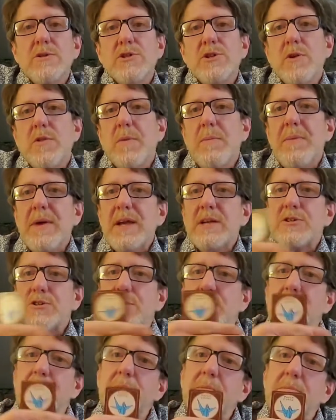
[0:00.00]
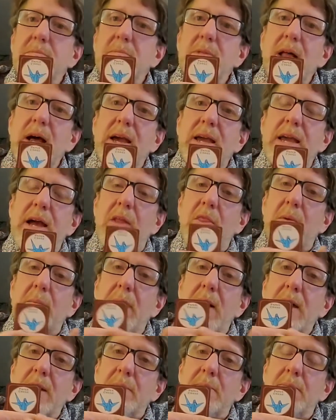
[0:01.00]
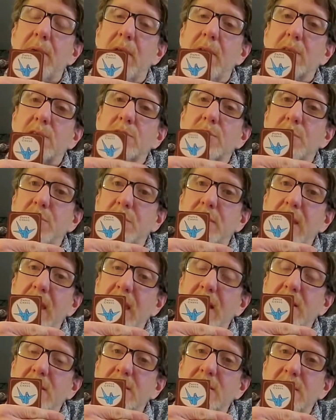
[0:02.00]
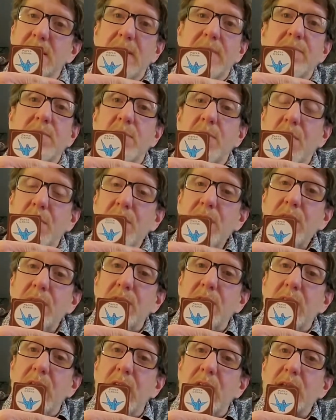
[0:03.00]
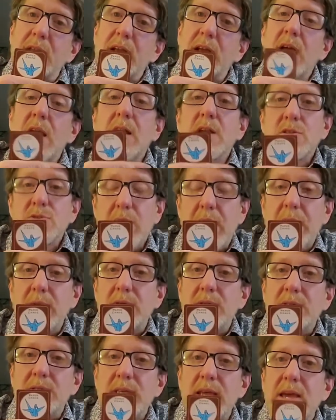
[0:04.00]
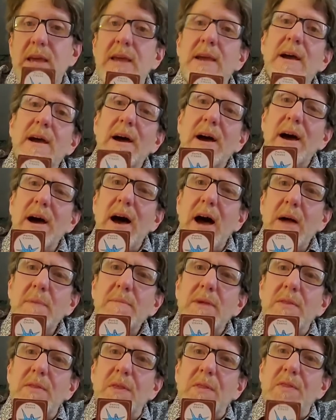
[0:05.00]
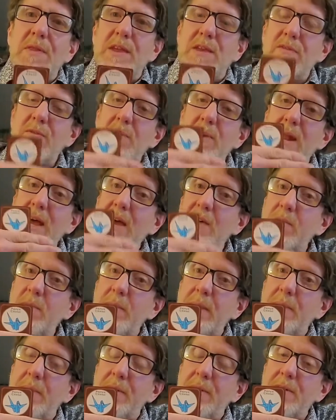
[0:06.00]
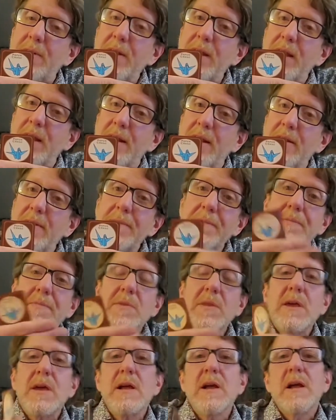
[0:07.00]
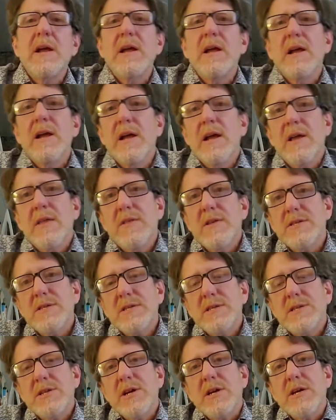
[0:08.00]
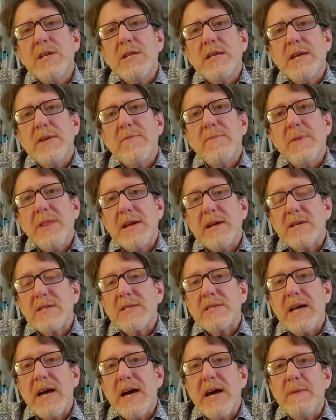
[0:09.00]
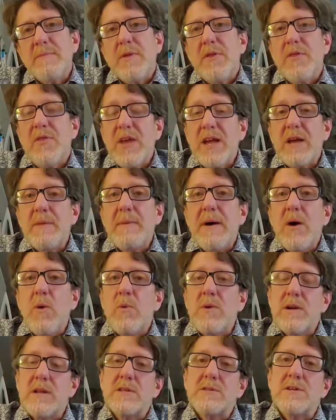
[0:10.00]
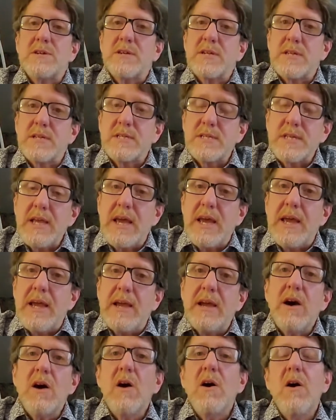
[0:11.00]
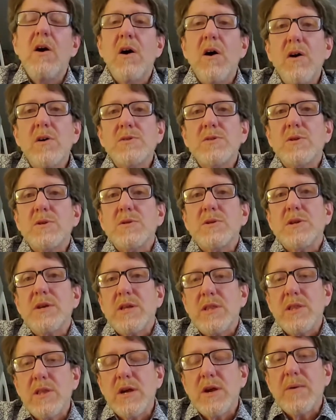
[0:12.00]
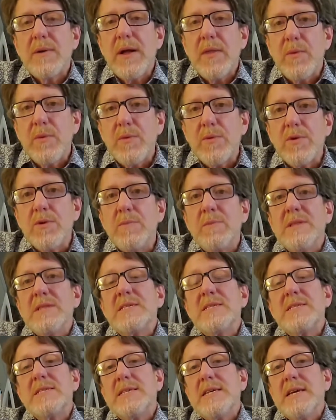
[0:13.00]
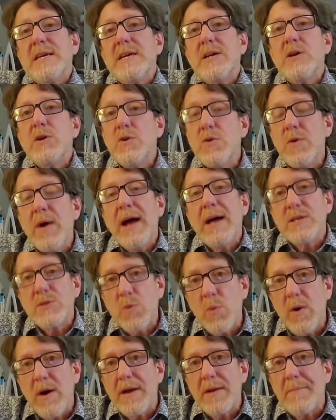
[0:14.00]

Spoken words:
show the picture, blocking out the bottom part so you can't see if they're the thief or not. So I would say, I'm not the thief, but I have a paper crane. This is good to give players time to think about what it is they're going to say, also so you can look around the room and see who has what.